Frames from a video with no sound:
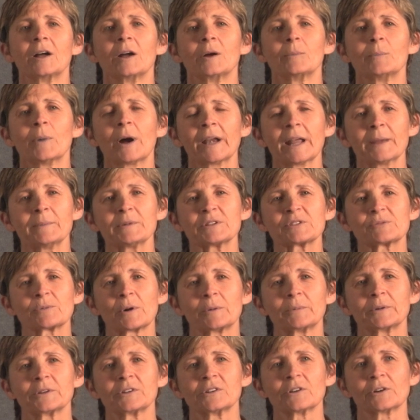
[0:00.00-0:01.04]
My name is
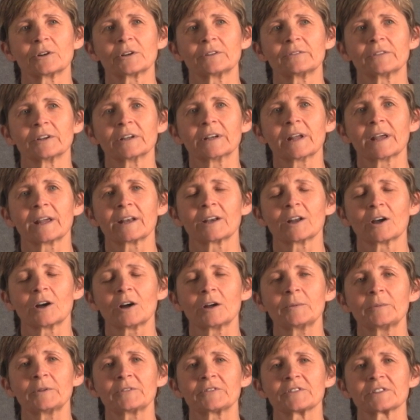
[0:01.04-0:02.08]
Robin Donovan and
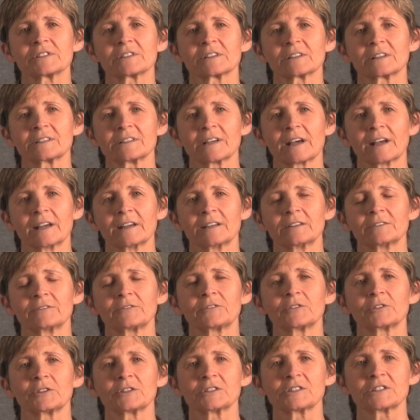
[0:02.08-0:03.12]
I'm the facilitator
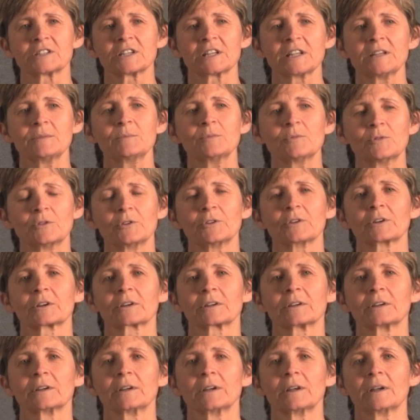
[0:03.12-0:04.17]
for the Teamwork
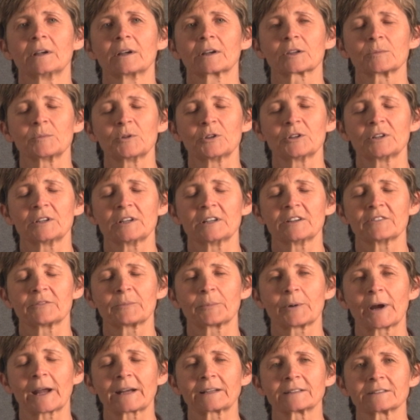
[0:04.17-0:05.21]
Community of
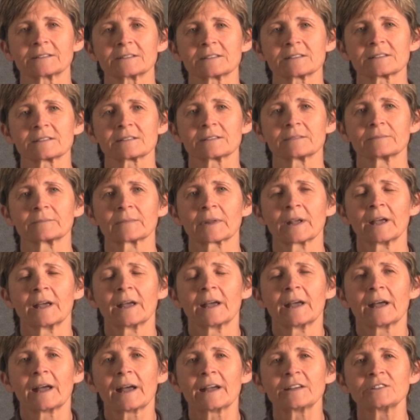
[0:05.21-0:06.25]
Practice.
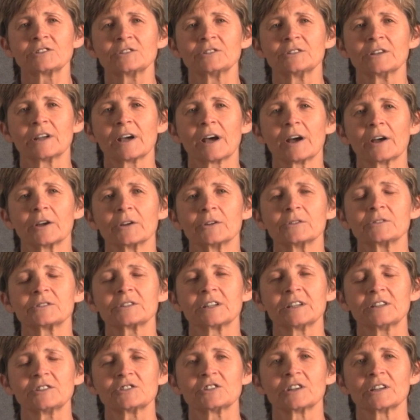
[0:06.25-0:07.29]
As you know,
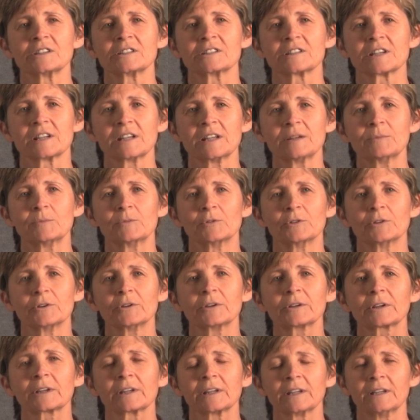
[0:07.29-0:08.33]
teaching
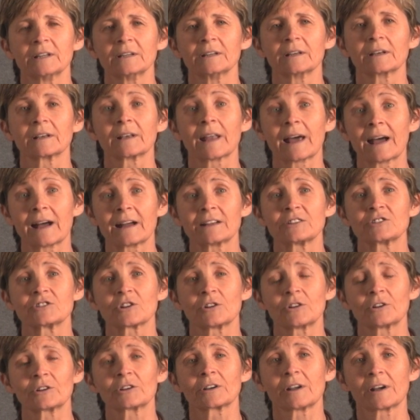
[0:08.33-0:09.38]
teamwork in large
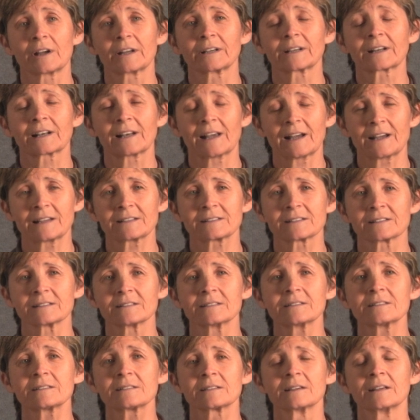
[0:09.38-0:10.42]
online
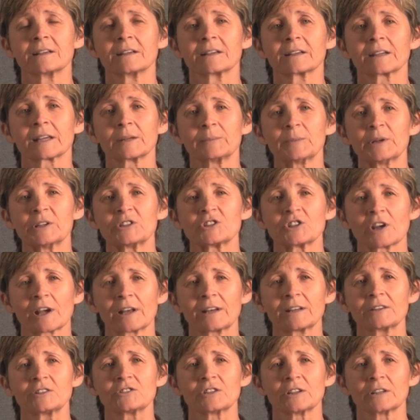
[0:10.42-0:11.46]
classes can be
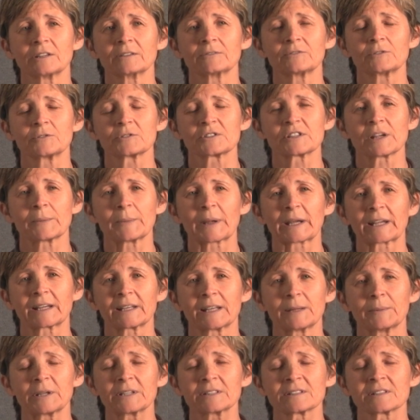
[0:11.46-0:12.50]
challenging for some
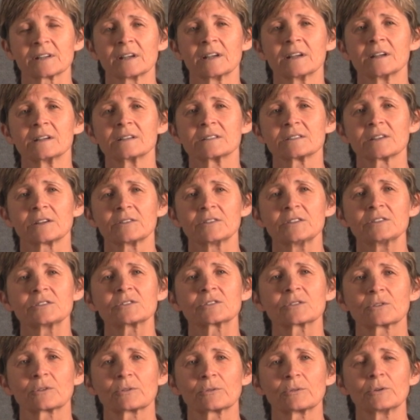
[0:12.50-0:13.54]
academics, so this
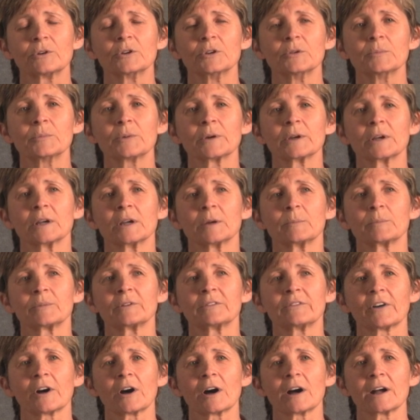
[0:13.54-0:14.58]
group
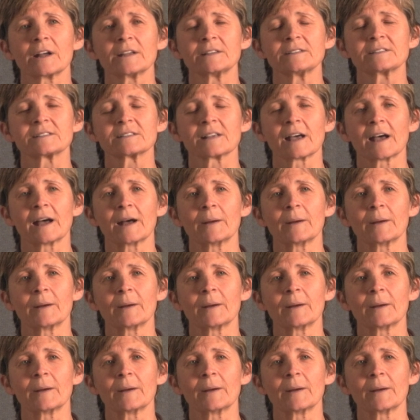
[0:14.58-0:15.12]
provides